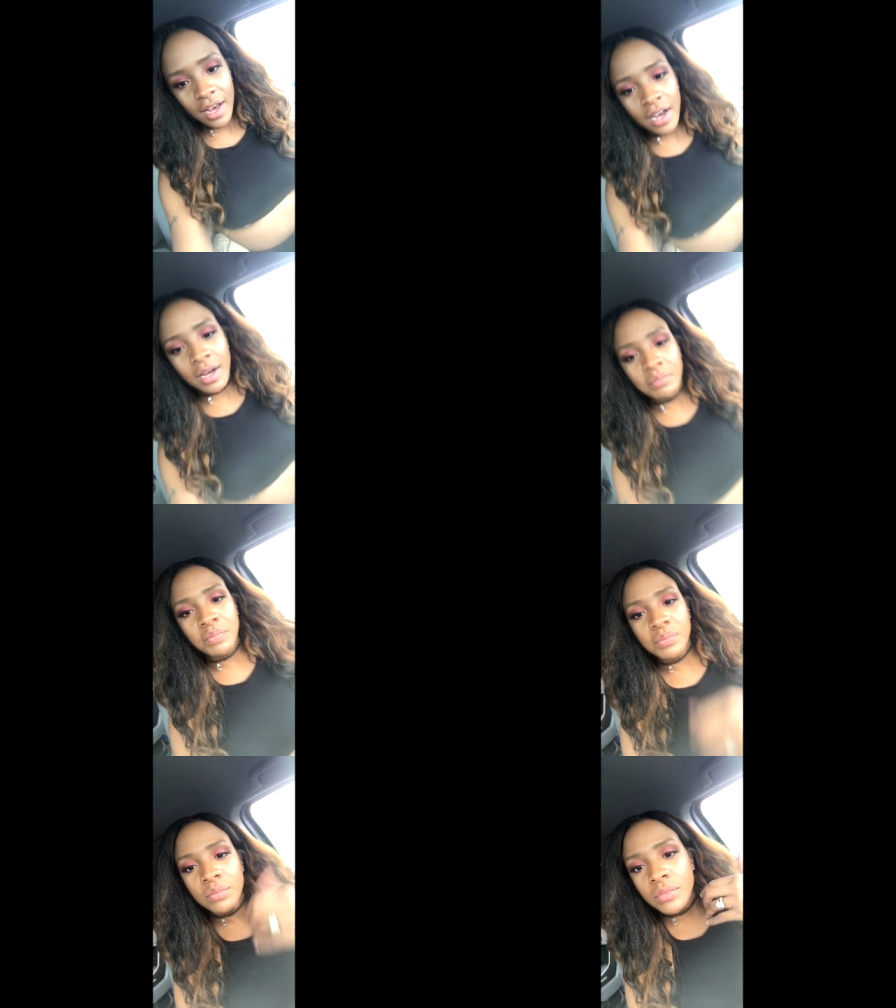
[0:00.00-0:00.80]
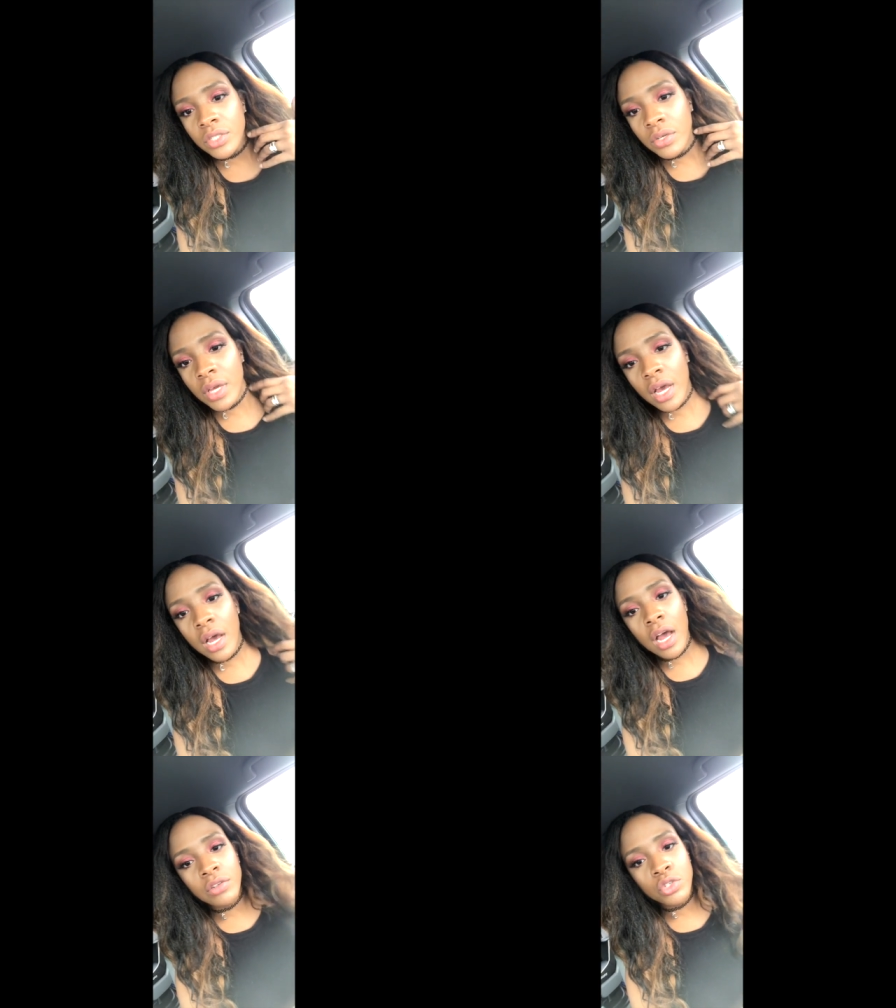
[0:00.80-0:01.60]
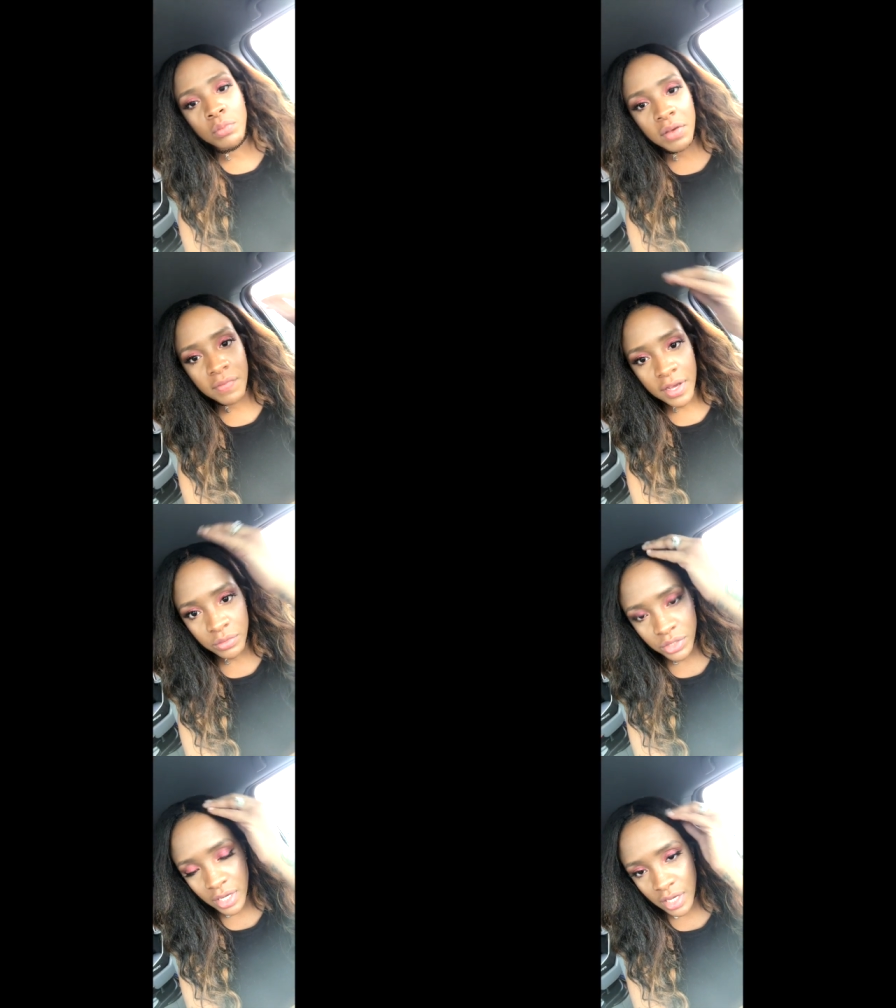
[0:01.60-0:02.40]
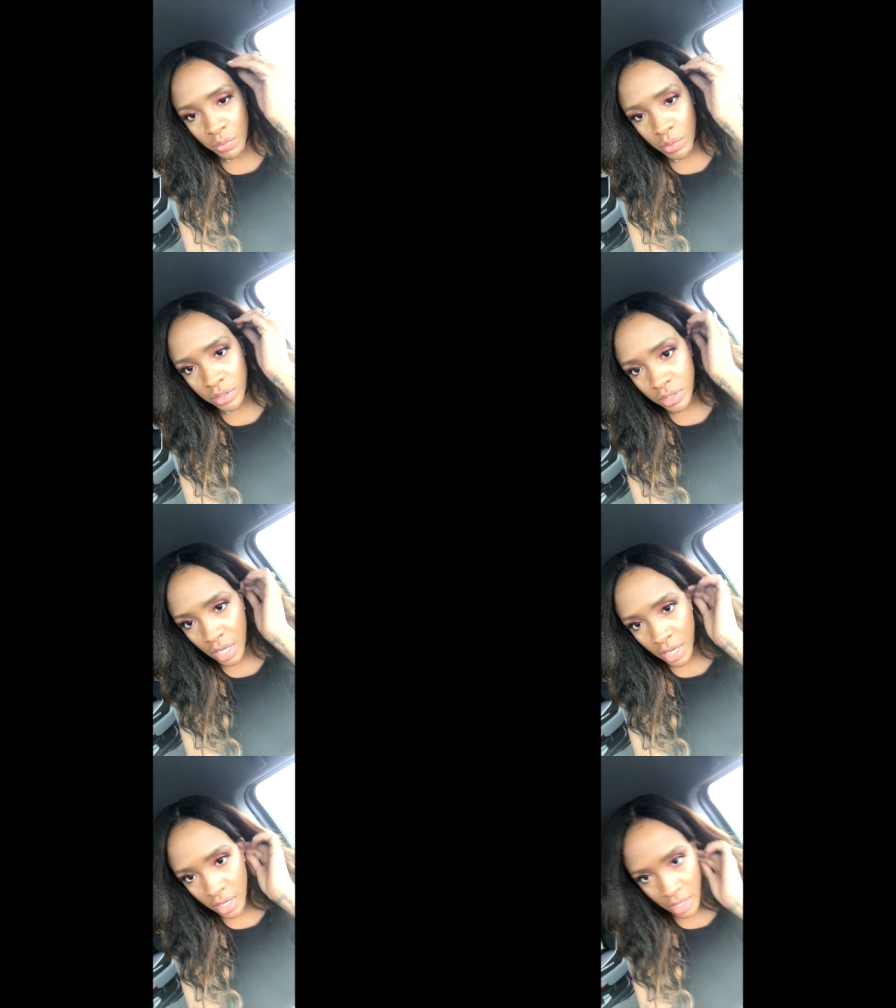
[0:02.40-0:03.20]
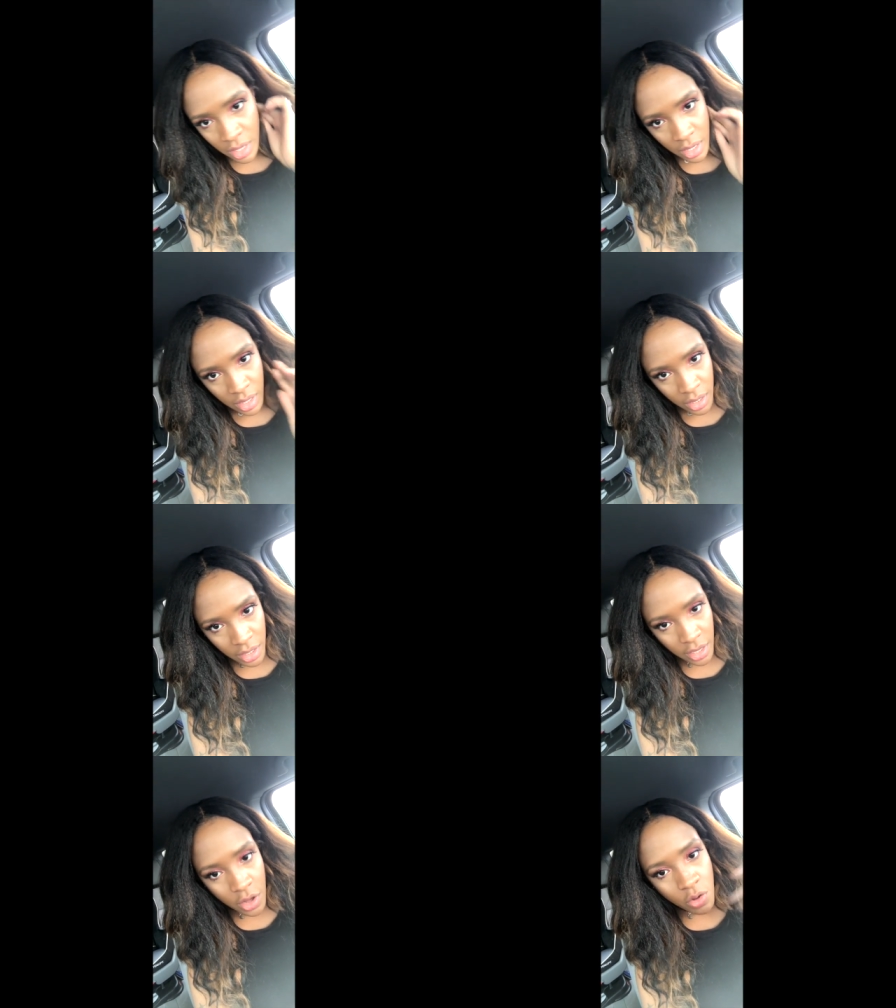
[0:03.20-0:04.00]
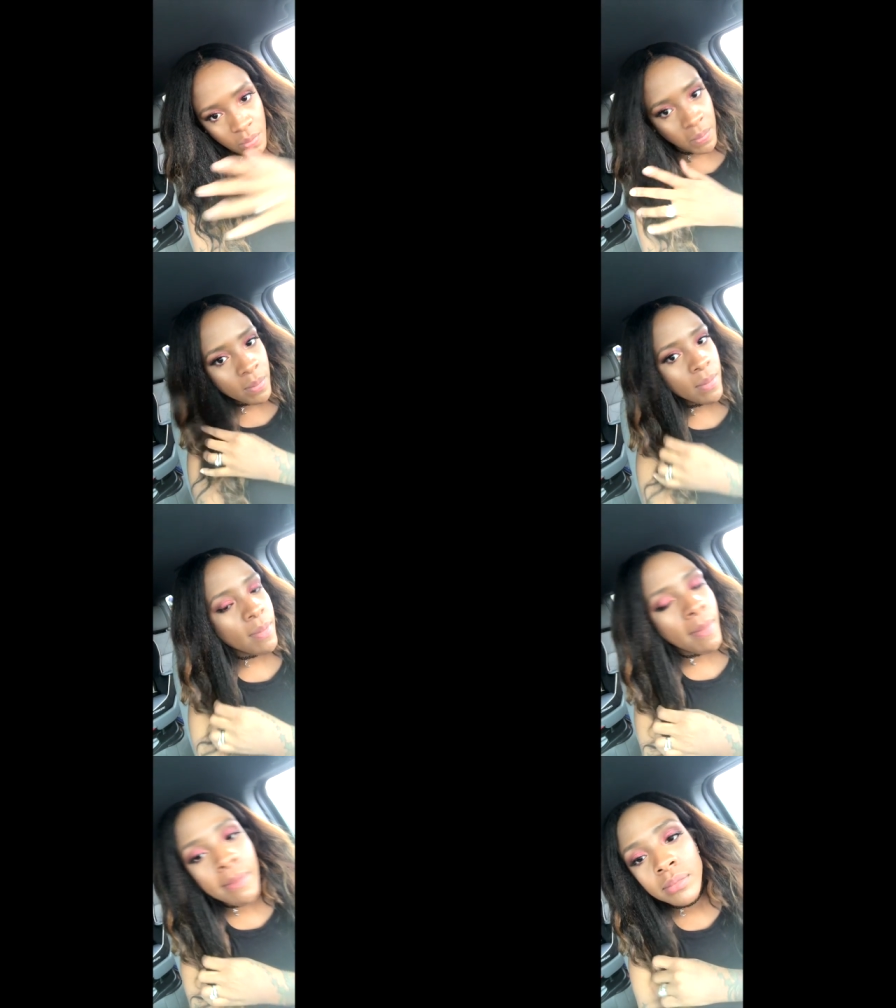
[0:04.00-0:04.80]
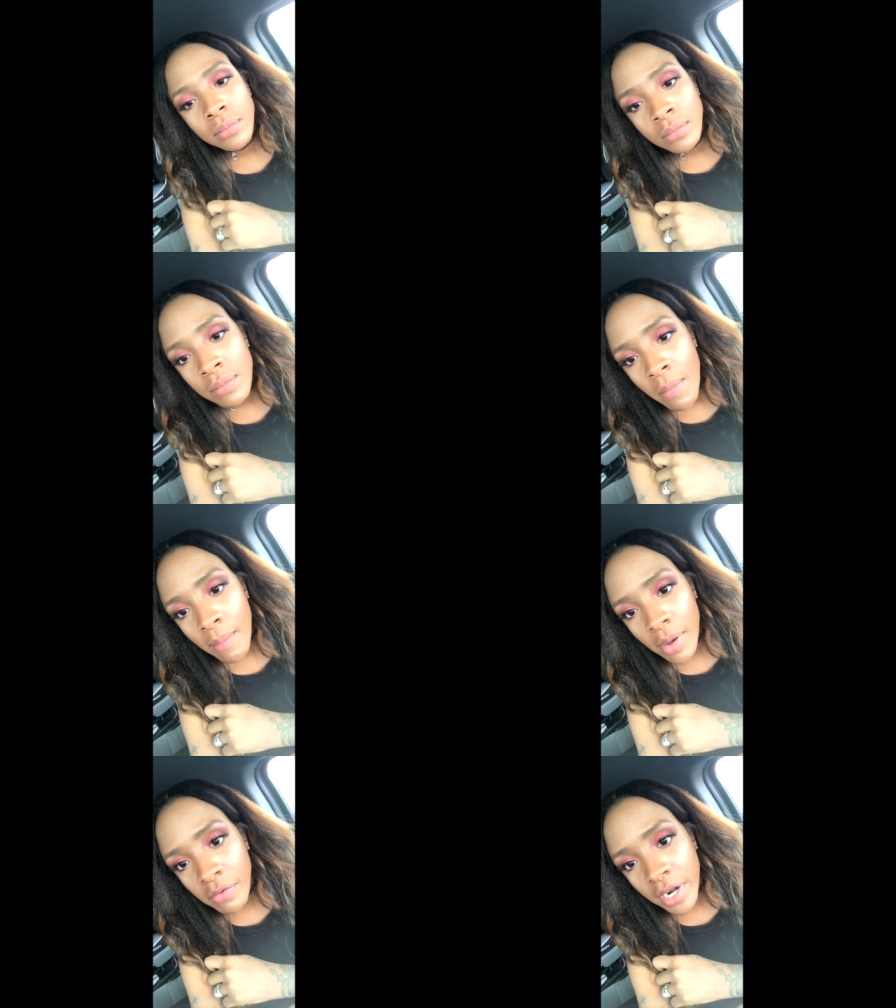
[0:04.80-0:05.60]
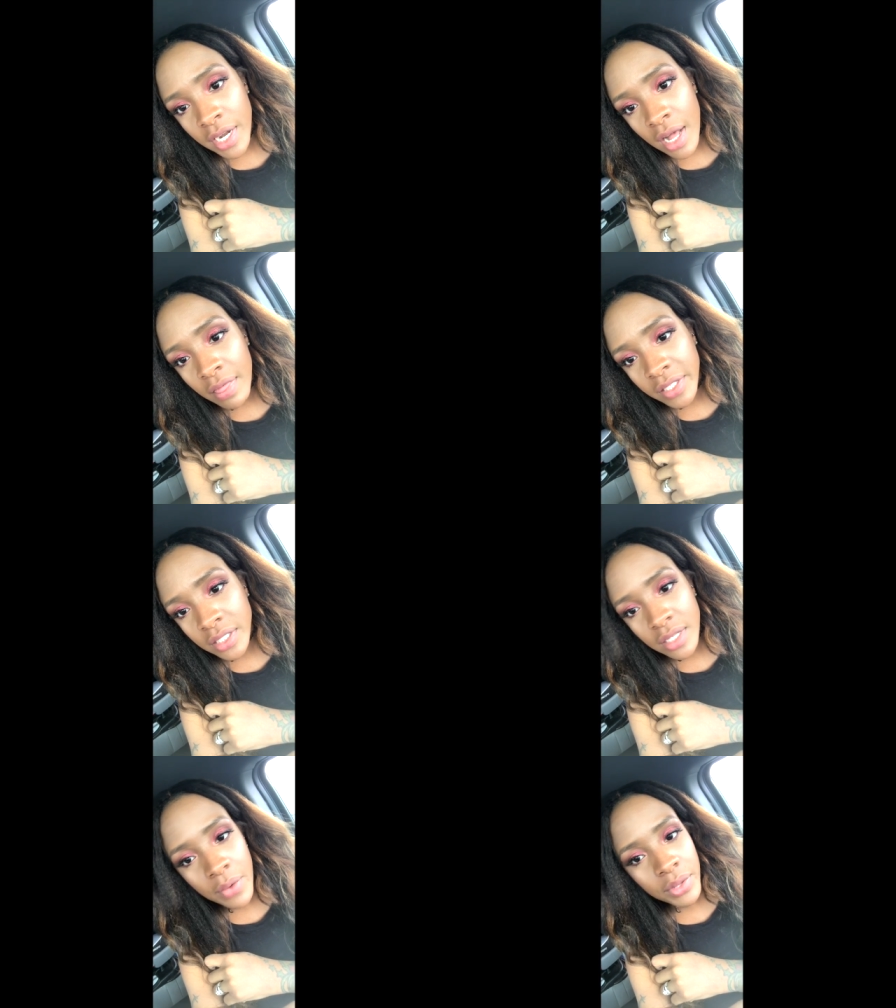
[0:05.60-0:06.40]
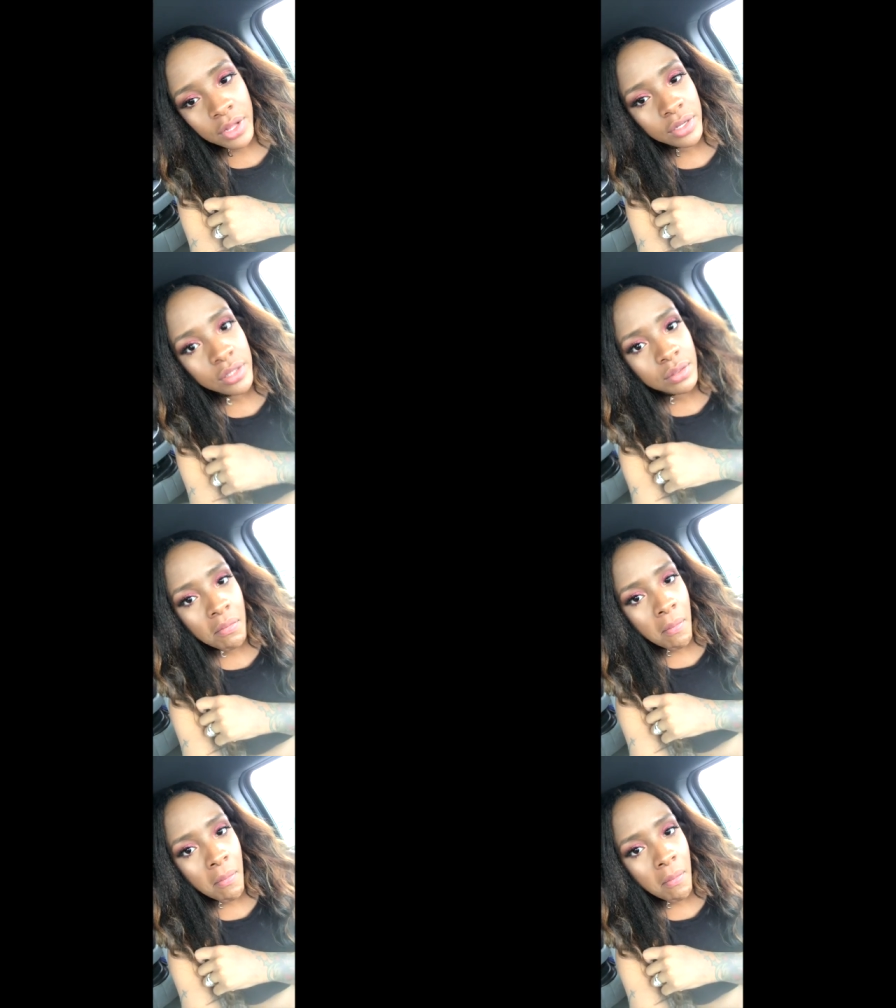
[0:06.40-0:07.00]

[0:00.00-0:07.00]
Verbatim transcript: Um, so yeah, I'll do my final check-in once I get home. But right now, this is how it looks.